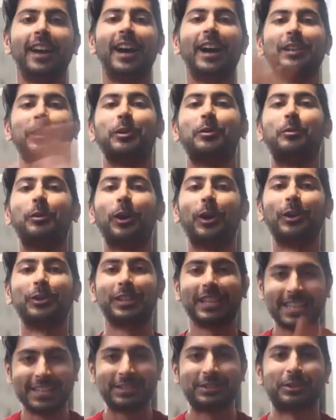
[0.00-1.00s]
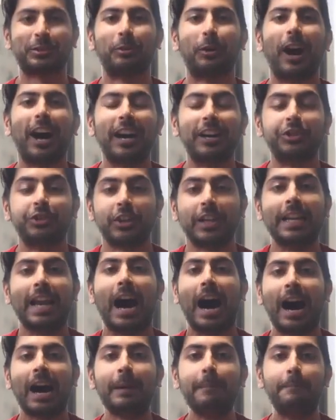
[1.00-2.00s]
Hello world, it's Siraj, and
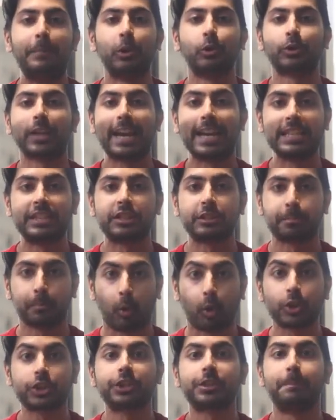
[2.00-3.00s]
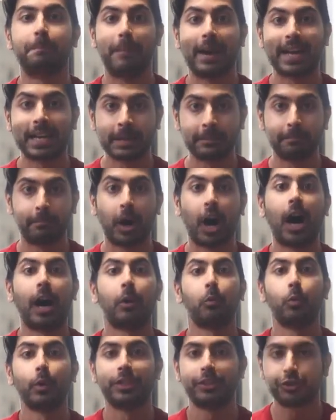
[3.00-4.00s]
I built a sports betting
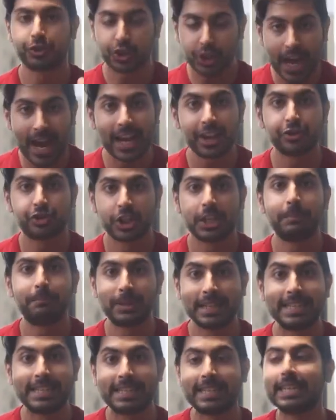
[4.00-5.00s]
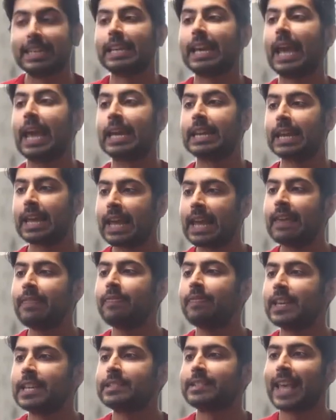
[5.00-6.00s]
bot with ChatGPT, and
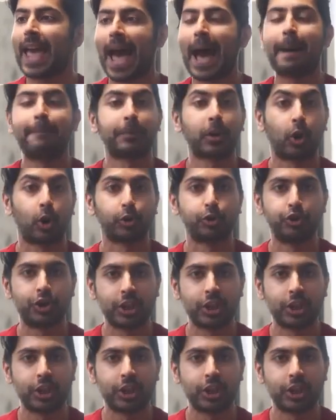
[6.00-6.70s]
in this app called